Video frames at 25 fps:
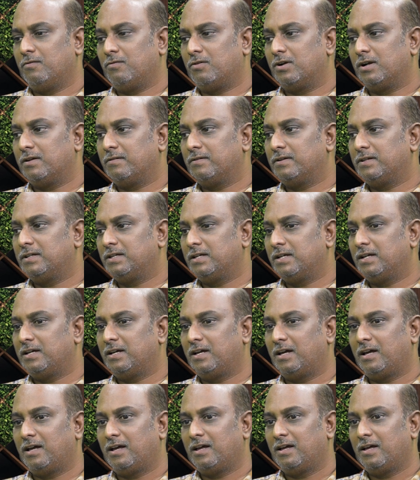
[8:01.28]
whatever
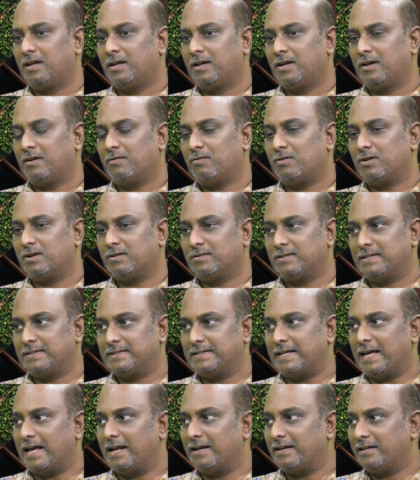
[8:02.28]
the
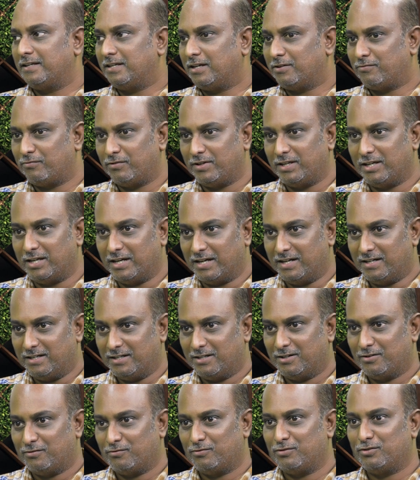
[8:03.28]
salary that we get,
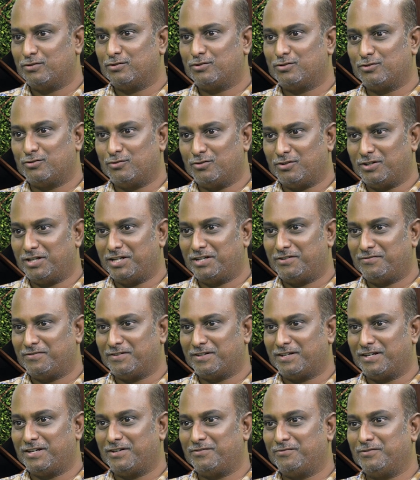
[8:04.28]
we used to donate
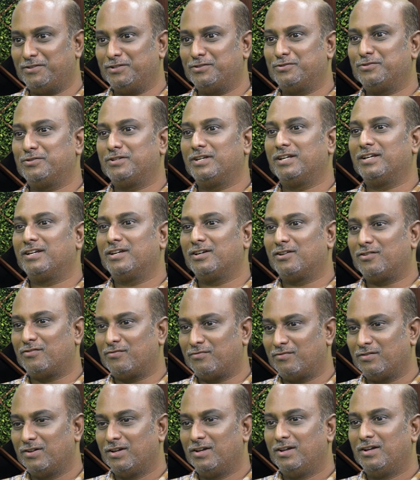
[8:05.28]
for it. We used to take care
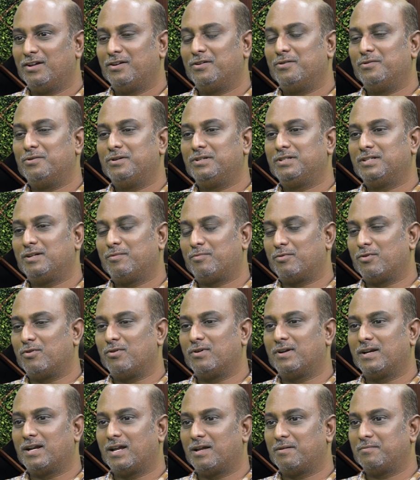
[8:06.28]
of doing the
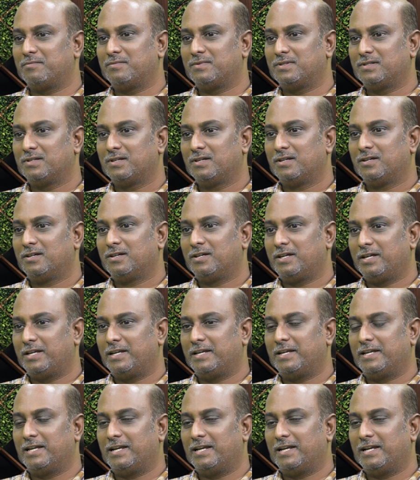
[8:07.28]
programs in